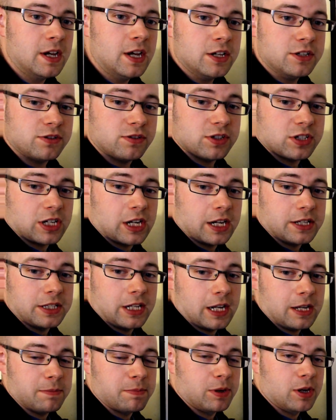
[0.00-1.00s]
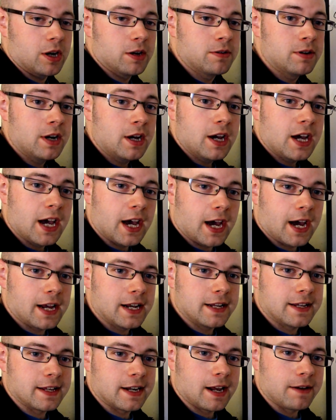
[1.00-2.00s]
So just click the link below and
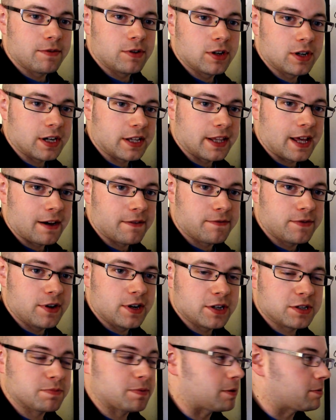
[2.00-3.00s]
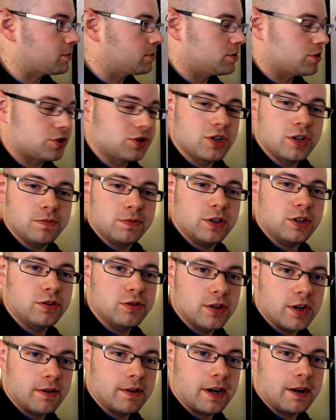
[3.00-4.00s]
you can have a look at that first. But I'm going to assume that you
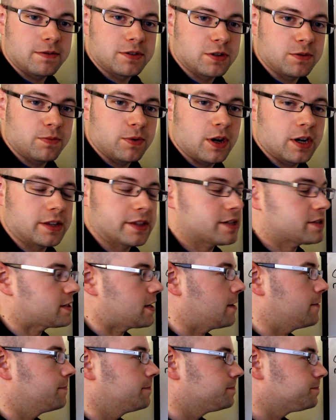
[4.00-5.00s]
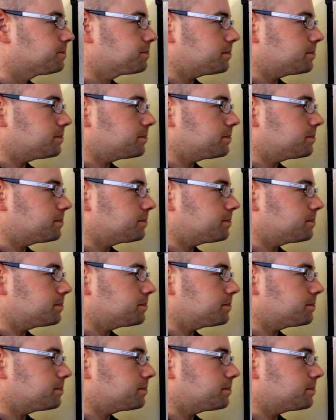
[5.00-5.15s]
know how to work this out.